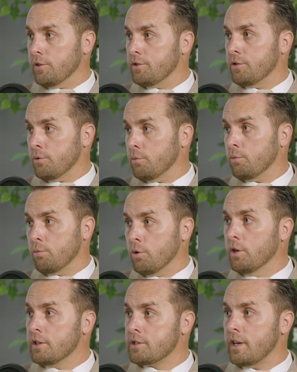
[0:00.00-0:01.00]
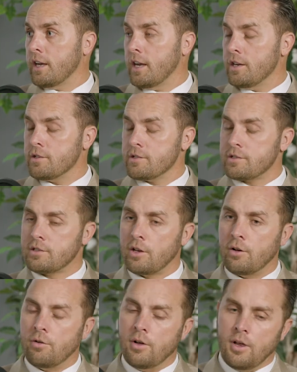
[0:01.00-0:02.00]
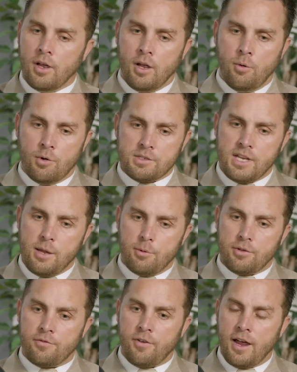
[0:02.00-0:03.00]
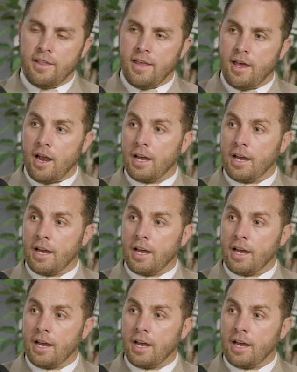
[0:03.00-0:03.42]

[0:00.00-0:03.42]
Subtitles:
to real estate agents. So wasn't able to find that.